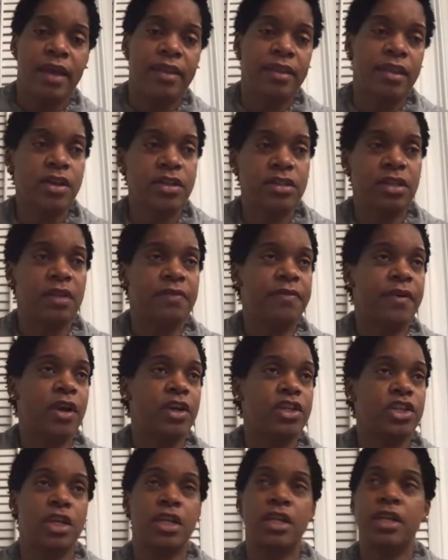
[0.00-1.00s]
and they're still
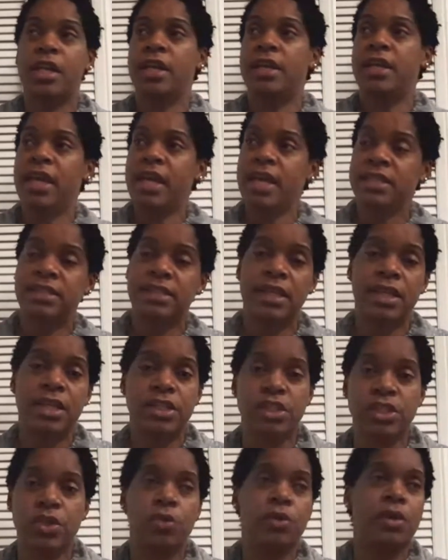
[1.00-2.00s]
functioning, and he's still
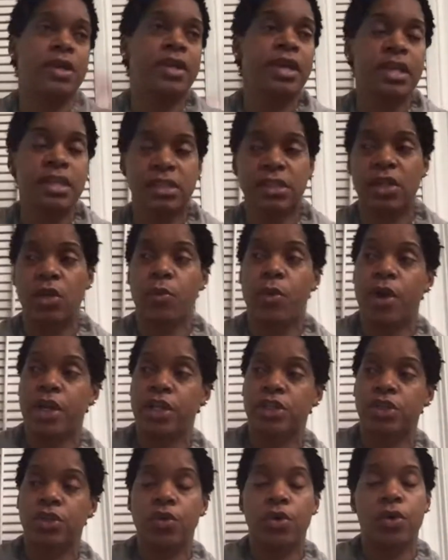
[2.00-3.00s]
in school, and he's still working.